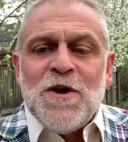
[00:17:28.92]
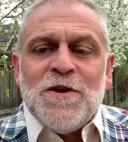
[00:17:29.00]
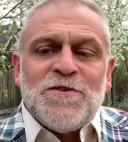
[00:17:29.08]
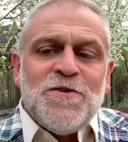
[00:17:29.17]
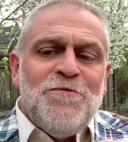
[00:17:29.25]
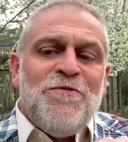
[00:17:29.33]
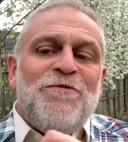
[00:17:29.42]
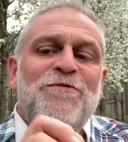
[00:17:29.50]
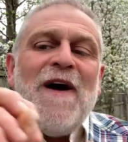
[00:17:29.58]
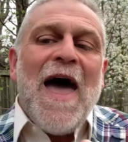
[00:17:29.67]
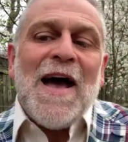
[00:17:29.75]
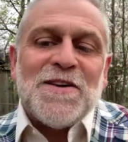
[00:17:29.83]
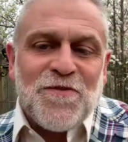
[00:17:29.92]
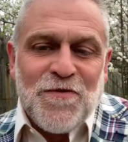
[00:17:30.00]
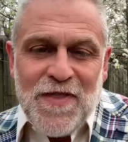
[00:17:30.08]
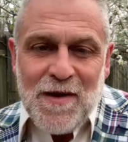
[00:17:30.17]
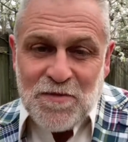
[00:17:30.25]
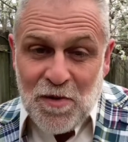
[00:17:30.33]
too fast for
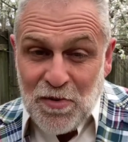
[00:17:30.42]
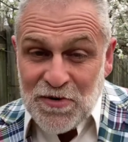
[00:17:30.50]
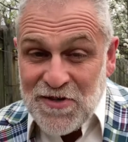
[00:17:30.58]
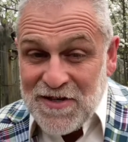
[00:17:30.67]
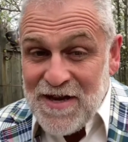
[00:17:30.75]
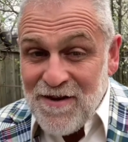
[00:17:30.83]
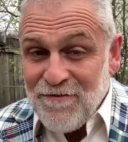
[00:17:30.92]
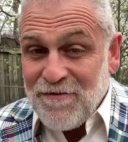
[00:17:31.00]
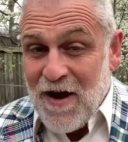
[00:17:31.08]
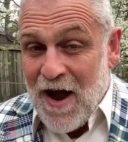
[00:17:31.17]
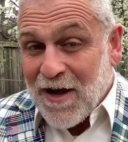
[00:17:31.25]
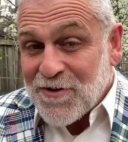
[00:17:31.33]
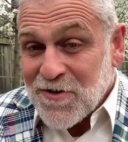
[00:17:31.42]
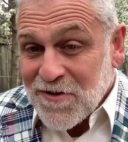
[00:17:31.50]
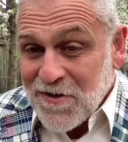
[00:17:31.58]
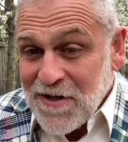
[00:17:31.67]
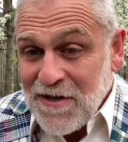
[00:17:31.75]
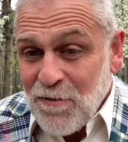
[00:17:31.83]
them to perceive
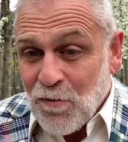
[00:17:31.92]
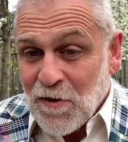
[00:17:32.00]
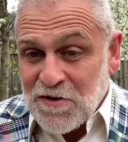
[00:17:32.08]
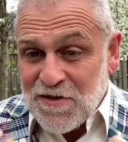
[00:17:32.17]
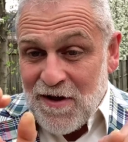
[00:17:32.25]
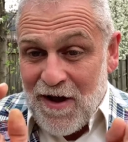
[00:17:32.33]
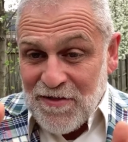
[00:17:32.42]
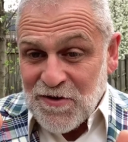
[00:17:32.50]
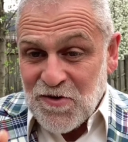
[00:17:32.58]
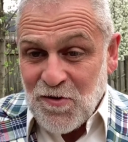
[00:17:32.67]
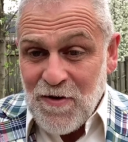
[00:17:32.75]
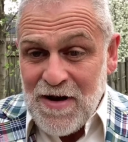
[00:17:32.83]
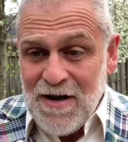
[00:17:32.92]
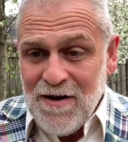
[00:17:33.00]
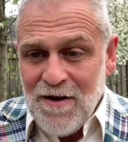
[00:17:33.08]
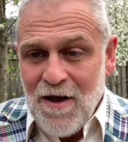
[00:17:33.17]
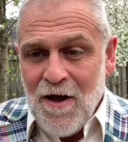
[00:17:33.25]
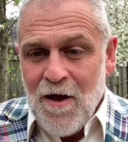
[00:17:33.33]
consciously what's on the screen,